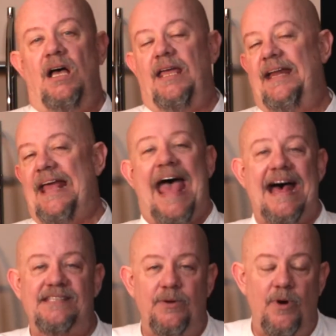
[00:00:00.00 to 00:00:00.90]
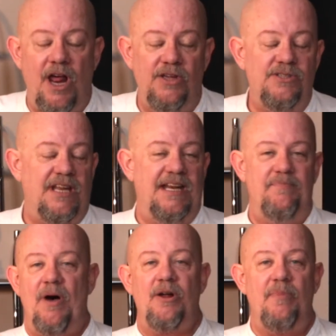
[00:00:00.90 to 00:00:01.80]
any acid, we're not using any
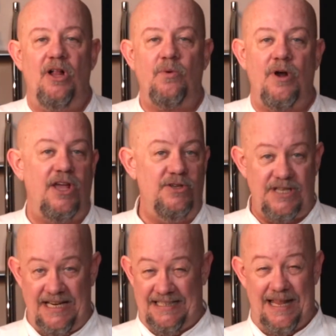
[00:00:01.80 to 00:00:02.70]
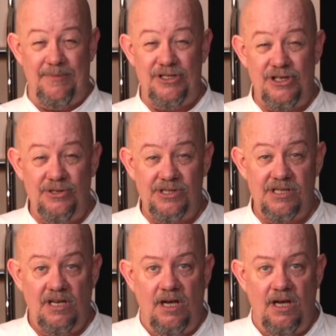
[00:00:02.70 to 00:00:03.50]
buttermilk, we're not using any lemon juice.